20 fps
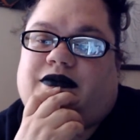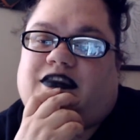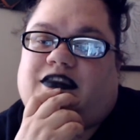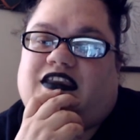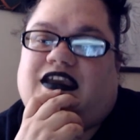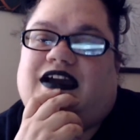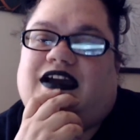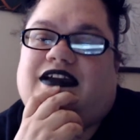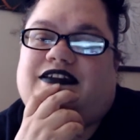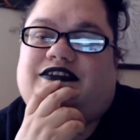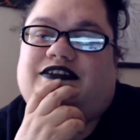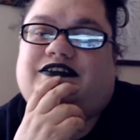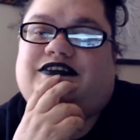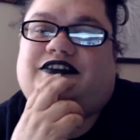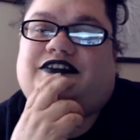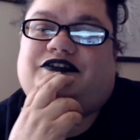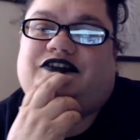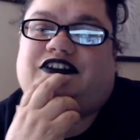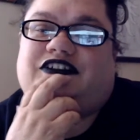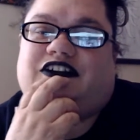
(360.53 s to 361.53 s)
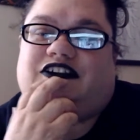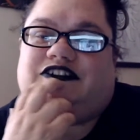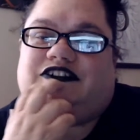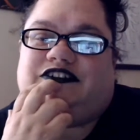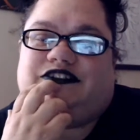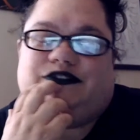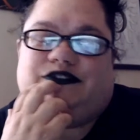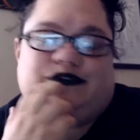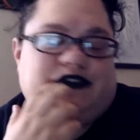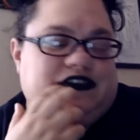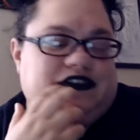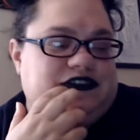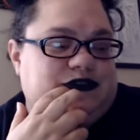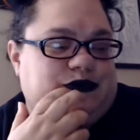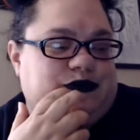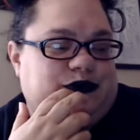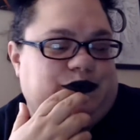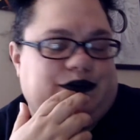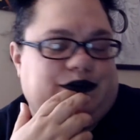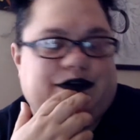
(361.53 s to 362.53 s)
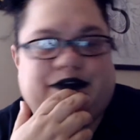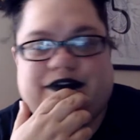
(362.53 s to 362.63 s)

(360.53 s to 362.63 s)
Yeah, you love the dark too. That's cool.